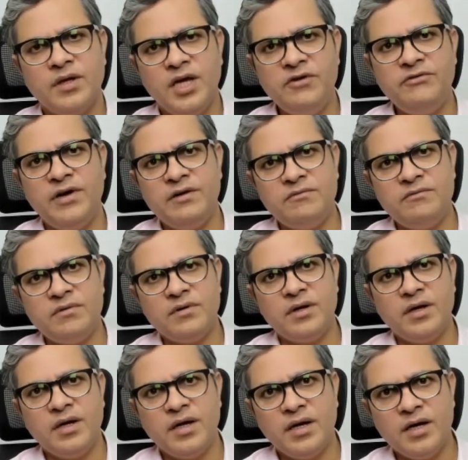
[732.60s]
Even
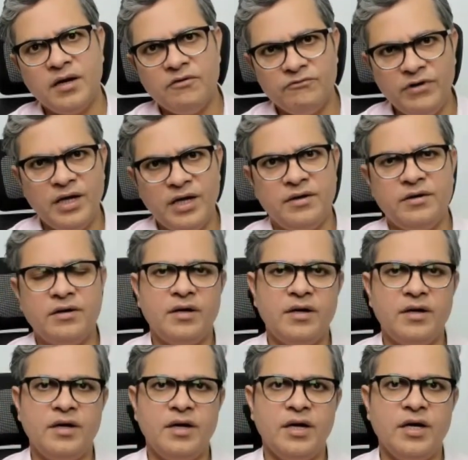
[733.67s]
when
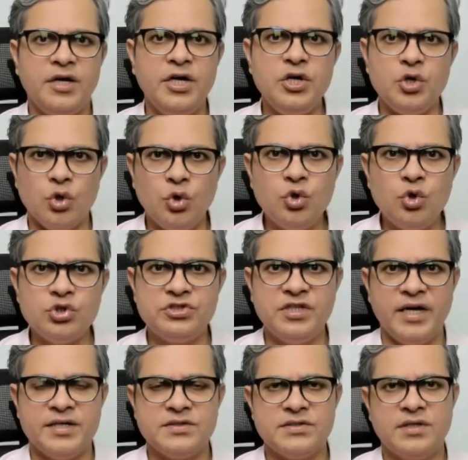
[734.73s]
he knows
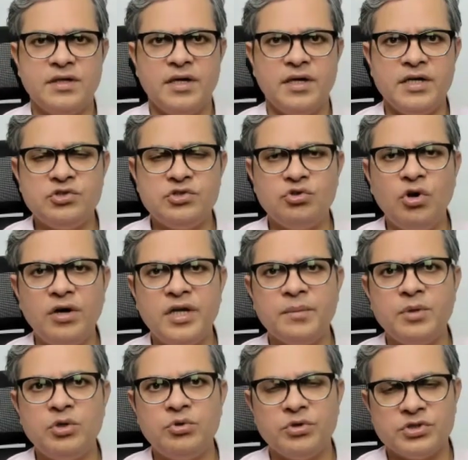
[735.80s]
the answer, he is not
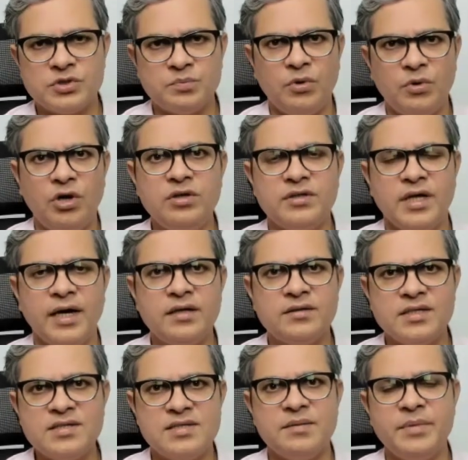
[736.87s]
able to respond
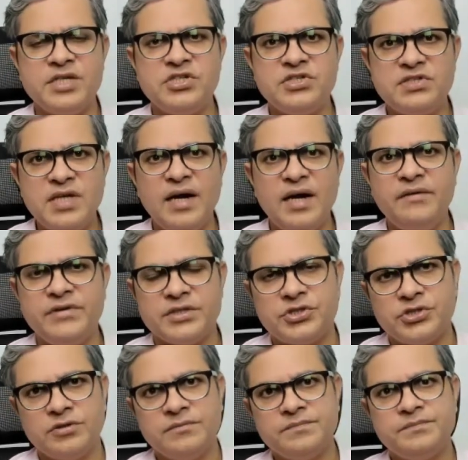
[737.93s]
that this image is
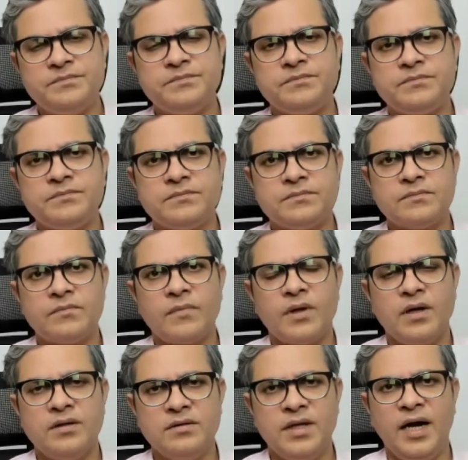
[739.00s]
sandwich.
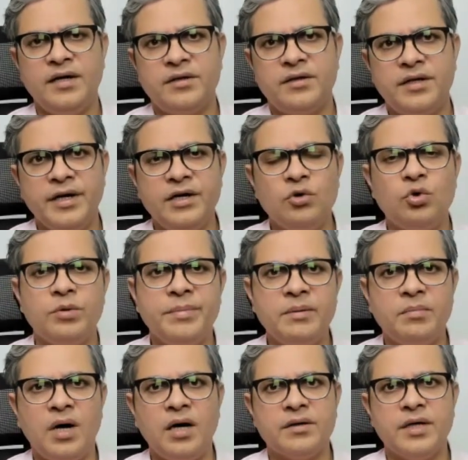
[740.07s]
That kid would be
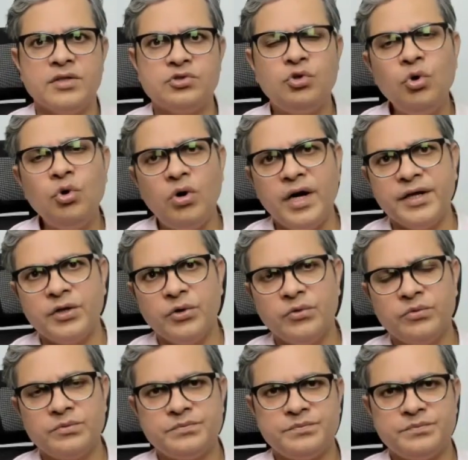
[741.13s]
marked as low IQ.